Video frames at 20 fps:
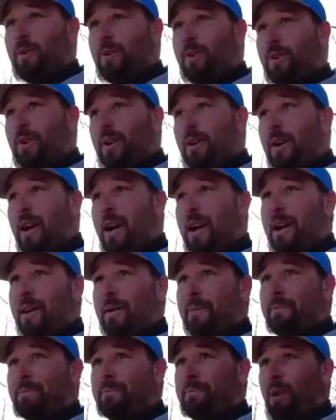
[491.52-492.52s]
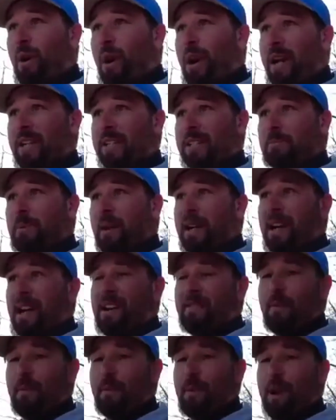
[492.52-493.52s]
were prized by
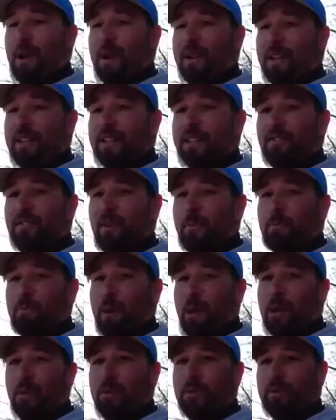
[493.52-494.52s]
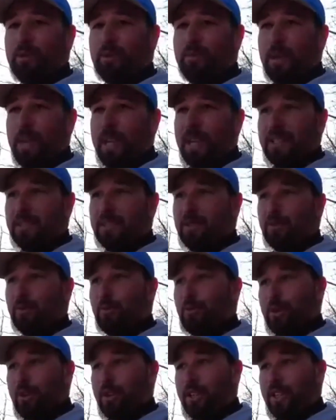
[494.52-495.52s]
Native Americans for bows because the
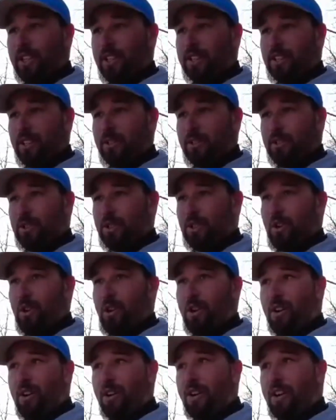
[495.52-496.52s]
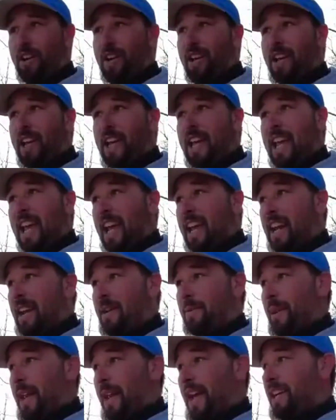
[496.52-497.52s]
wood is so strong,
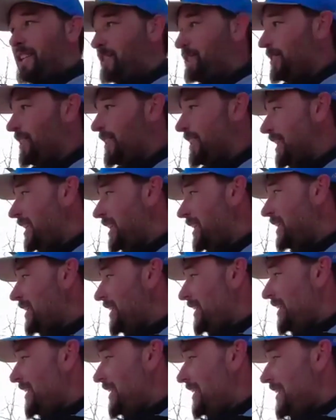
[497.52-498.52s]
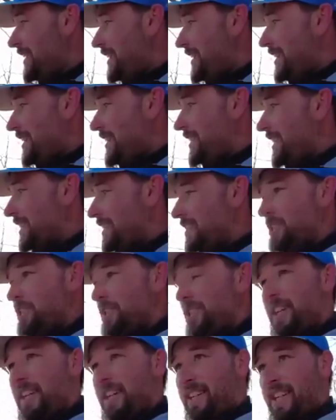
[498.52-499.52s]
and they would actually. This
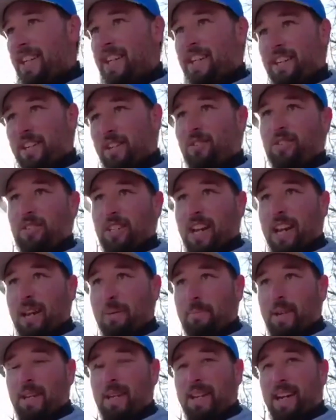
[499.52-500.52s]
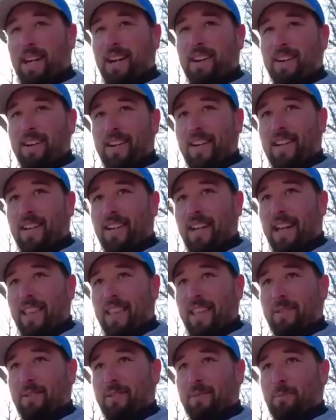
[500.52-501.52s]
tree didn't used to kind of be in the area.
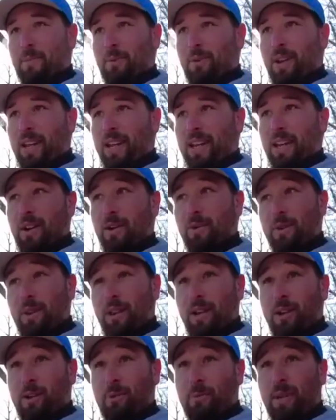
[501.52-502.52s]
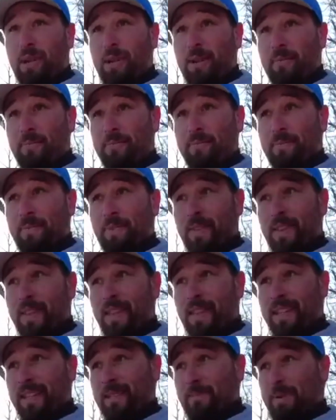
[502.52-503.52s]
I think it was more like in Oklahoma.
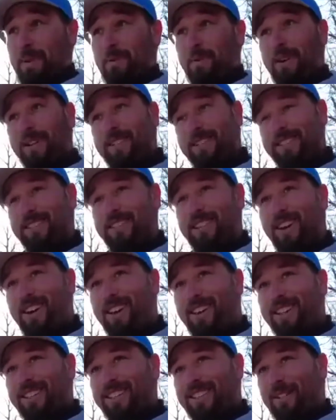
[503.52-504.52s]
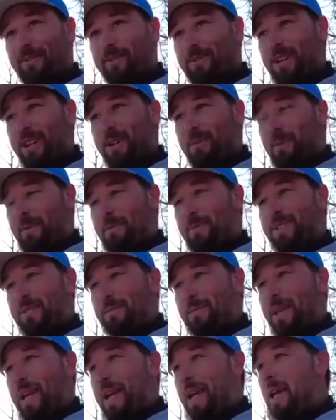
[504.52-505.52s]
It's been a while since college, so I'm trying to
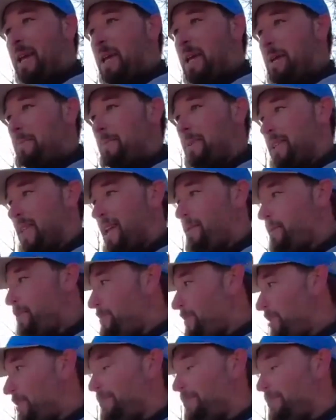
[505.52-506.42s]
remember some of that. But they would